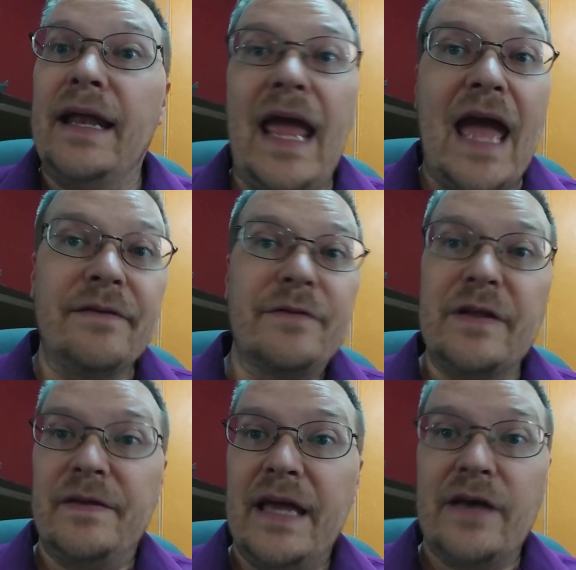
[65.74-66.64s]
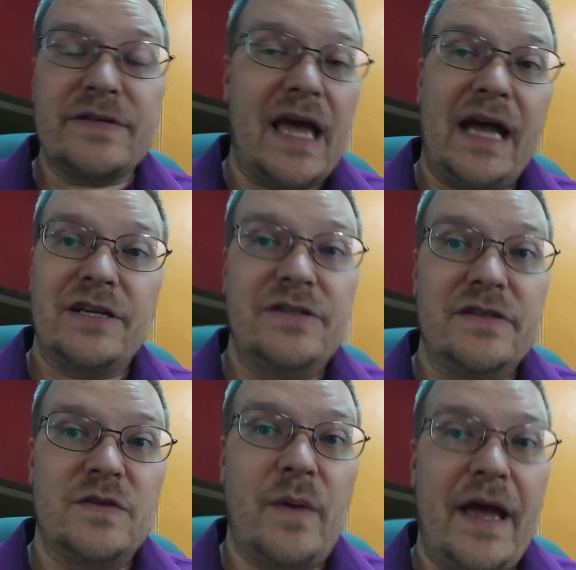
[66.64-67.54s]
and everything else hatched
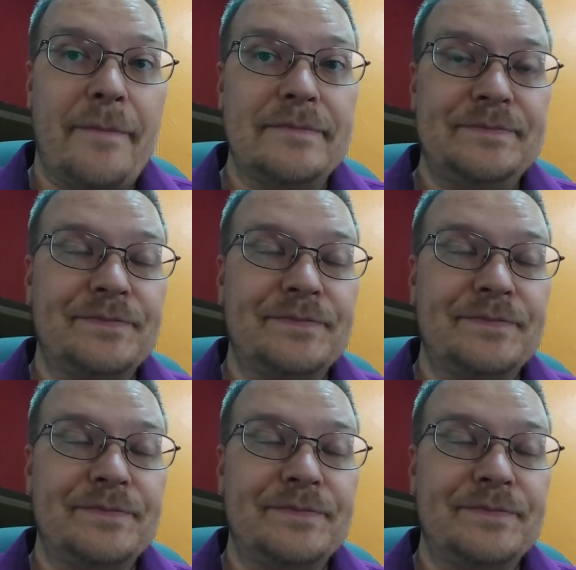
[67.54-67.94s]
and swam.